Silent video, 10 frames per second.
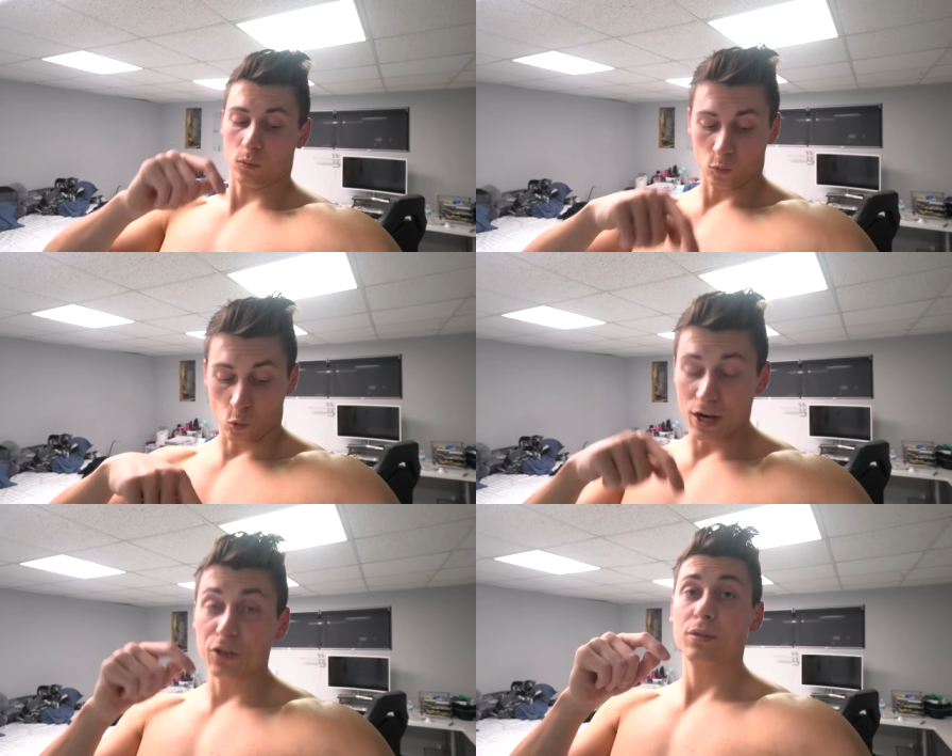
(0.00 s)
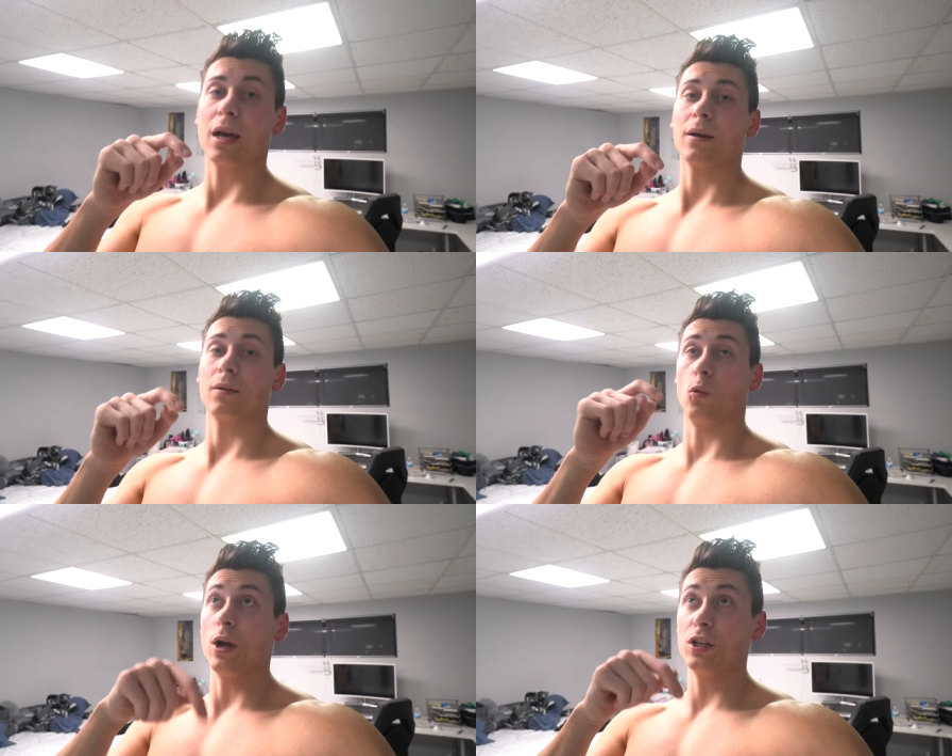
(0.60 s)
When you
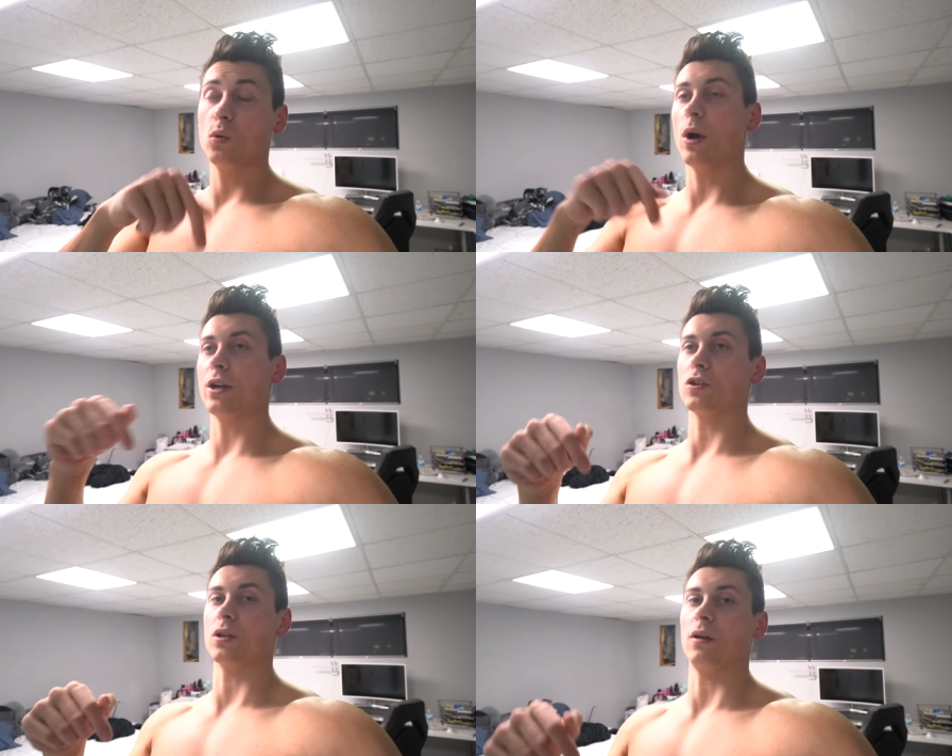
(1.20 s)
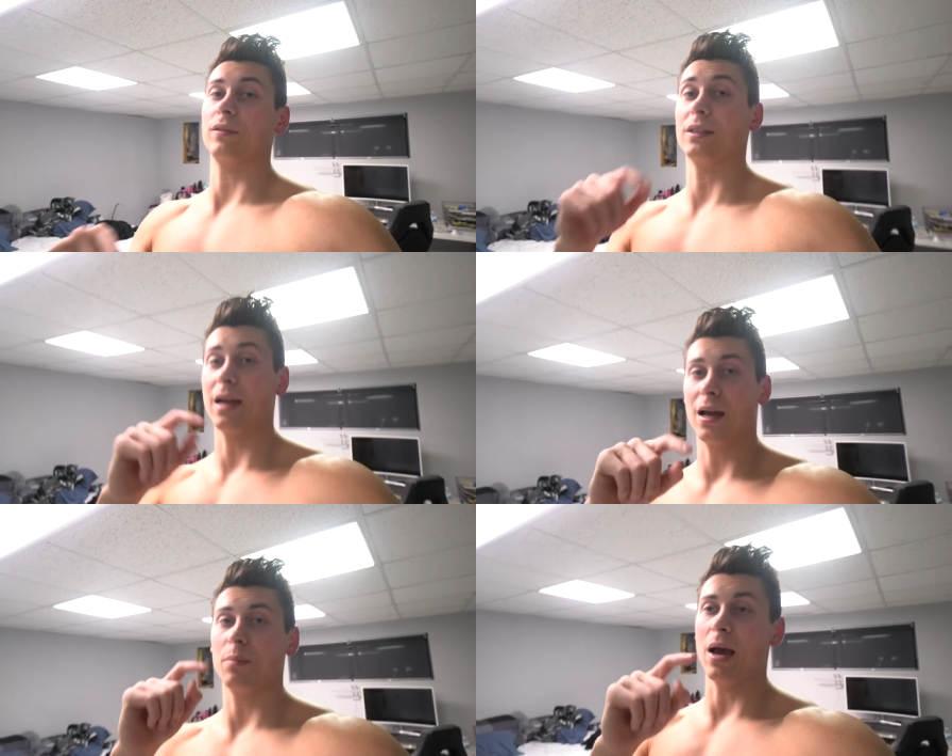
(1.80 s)
when you weigh yourself, the
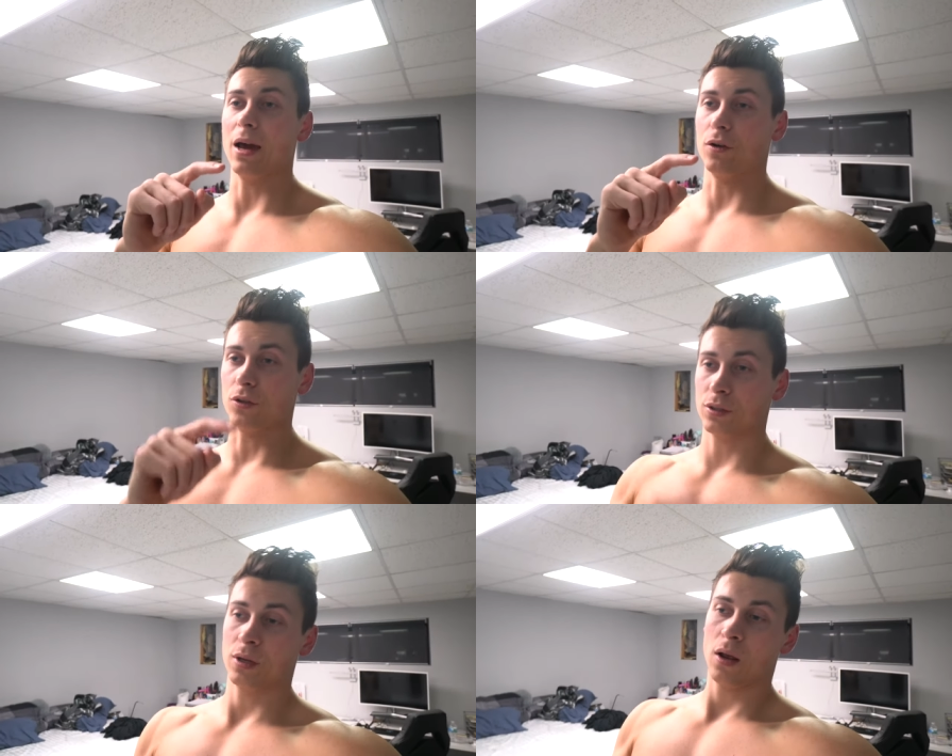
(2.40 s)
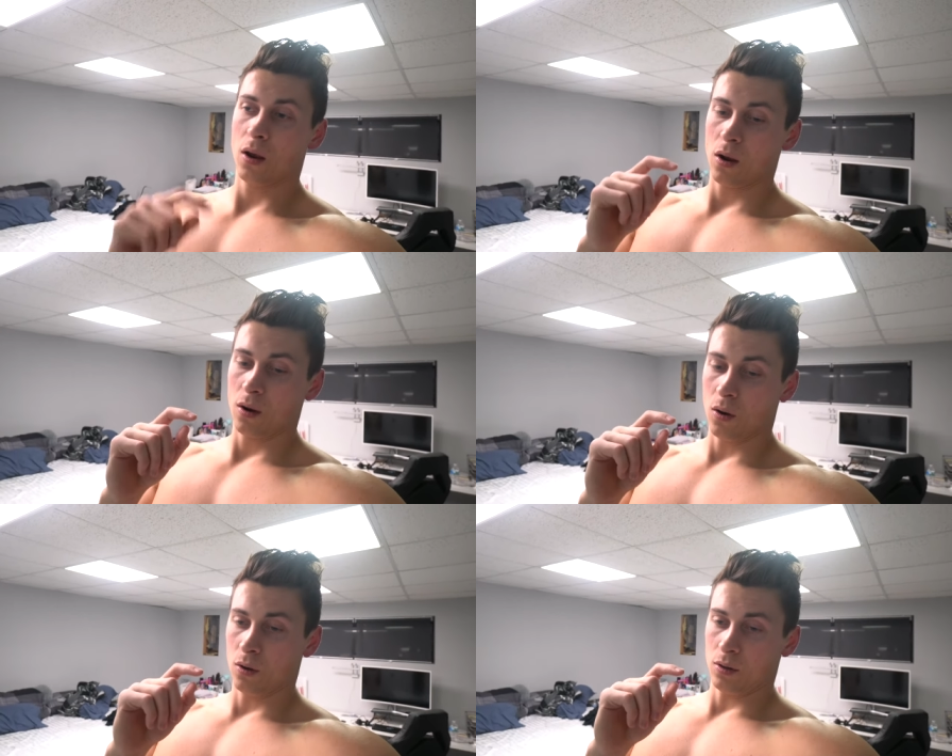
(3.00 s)
time matters.
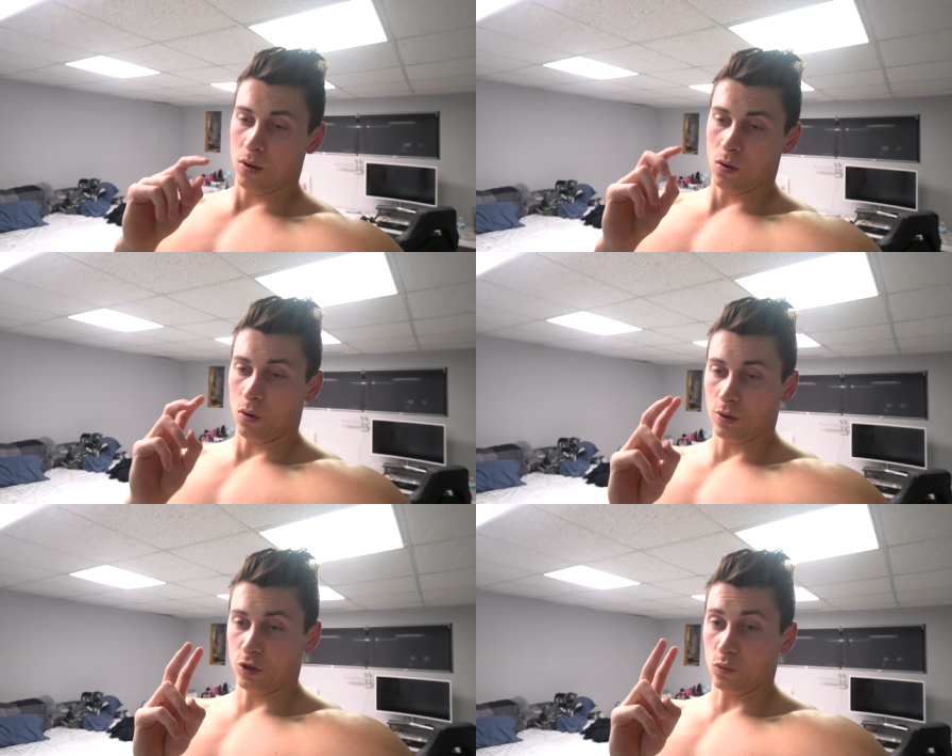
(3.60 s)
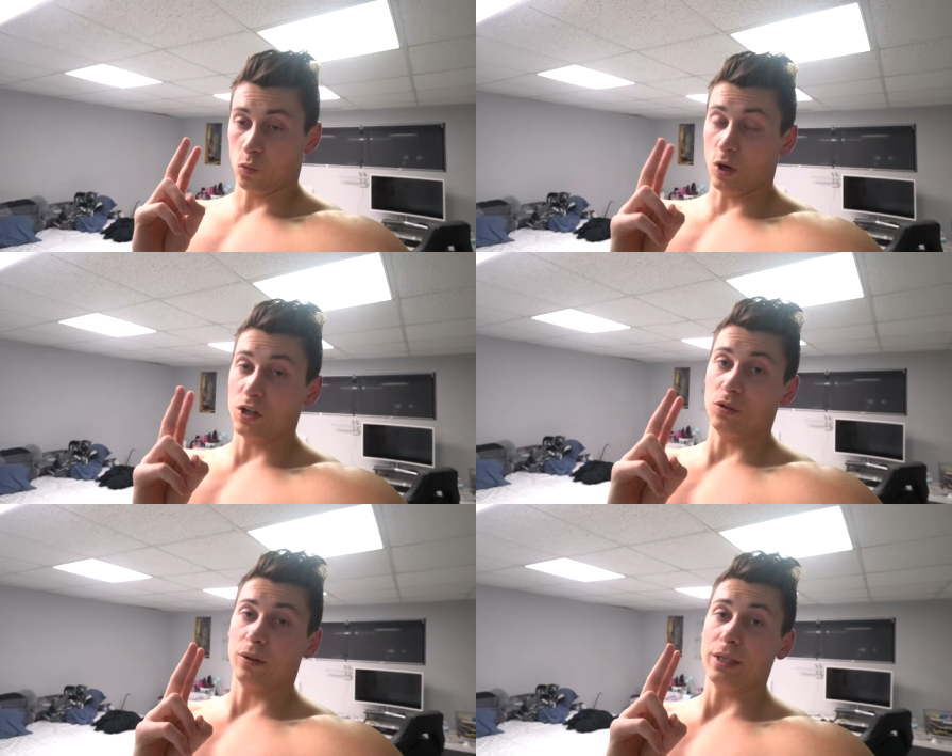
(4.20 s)

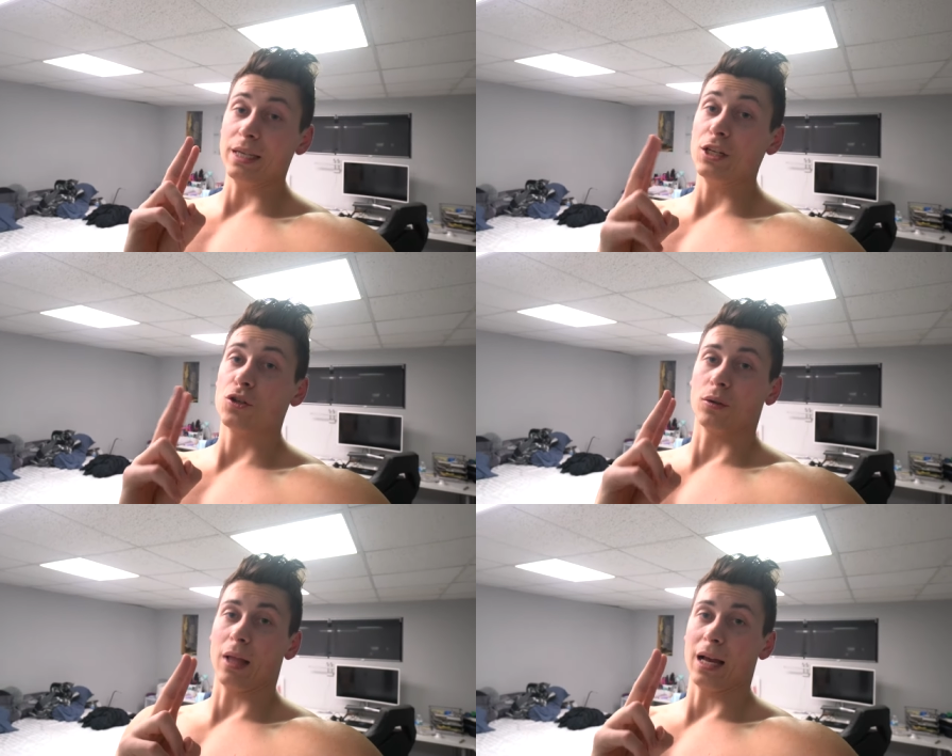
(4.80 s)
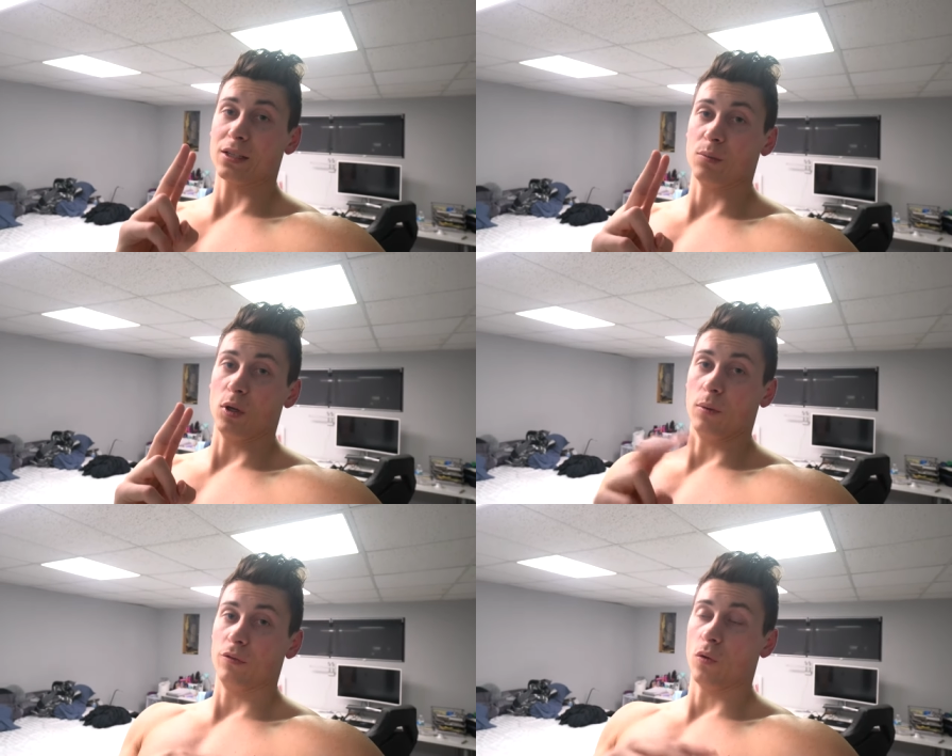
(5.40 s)
When you eat your last
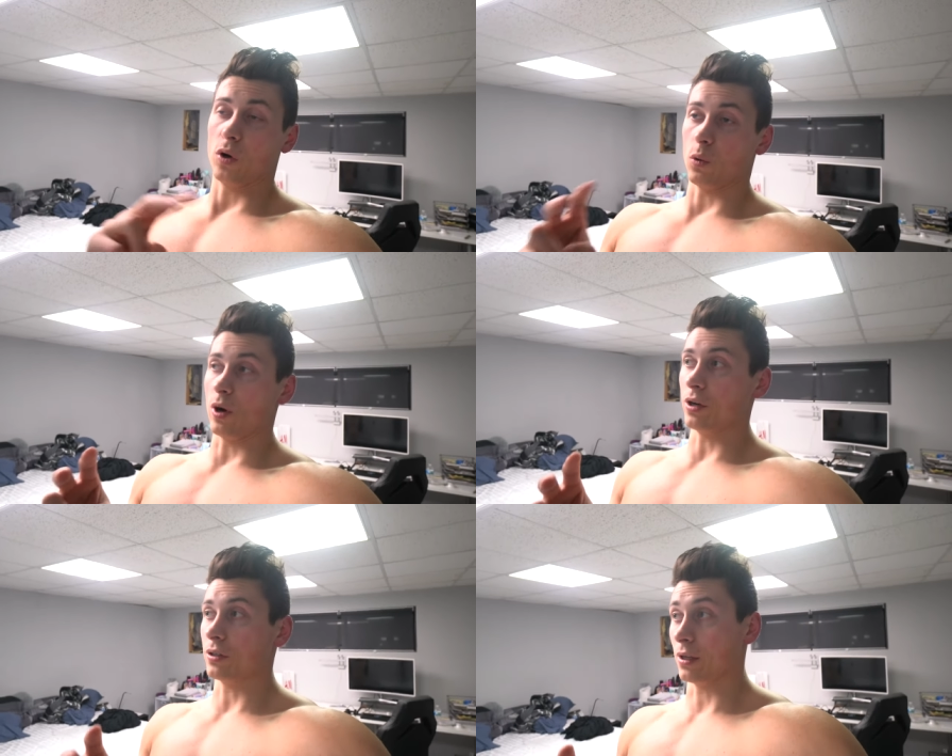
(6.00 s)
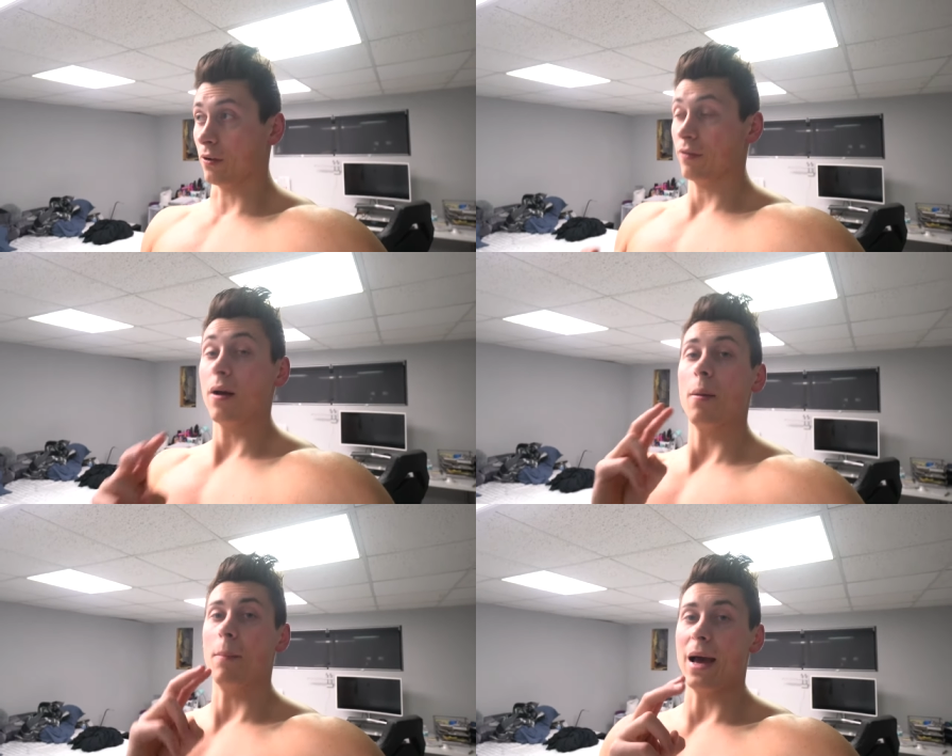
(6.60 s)
meal before you weigh yourself
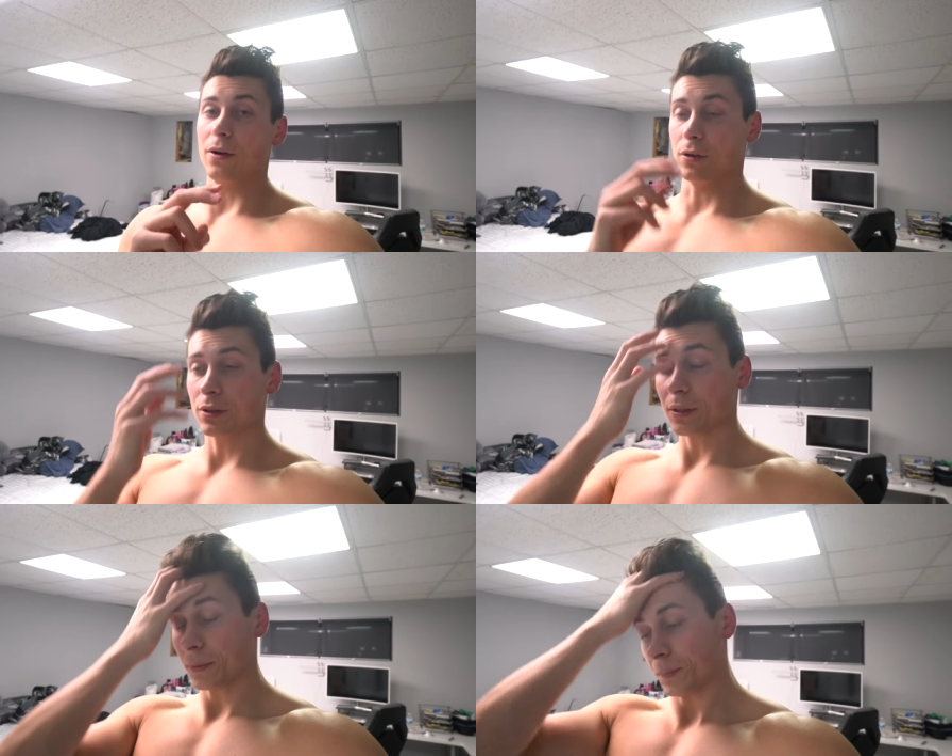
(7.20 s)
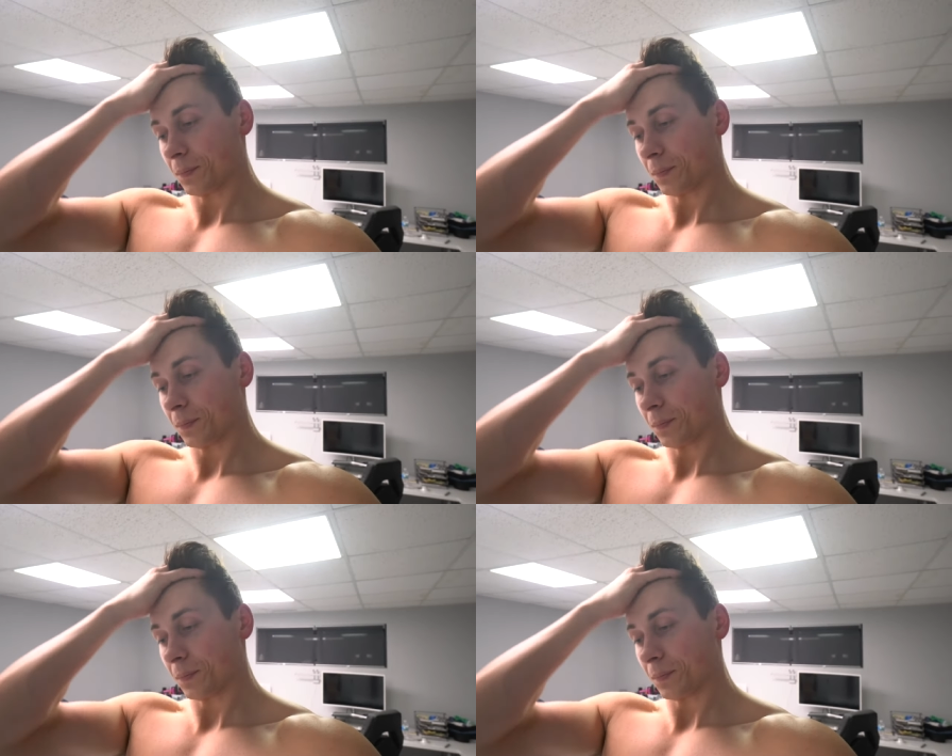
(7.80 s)
matters.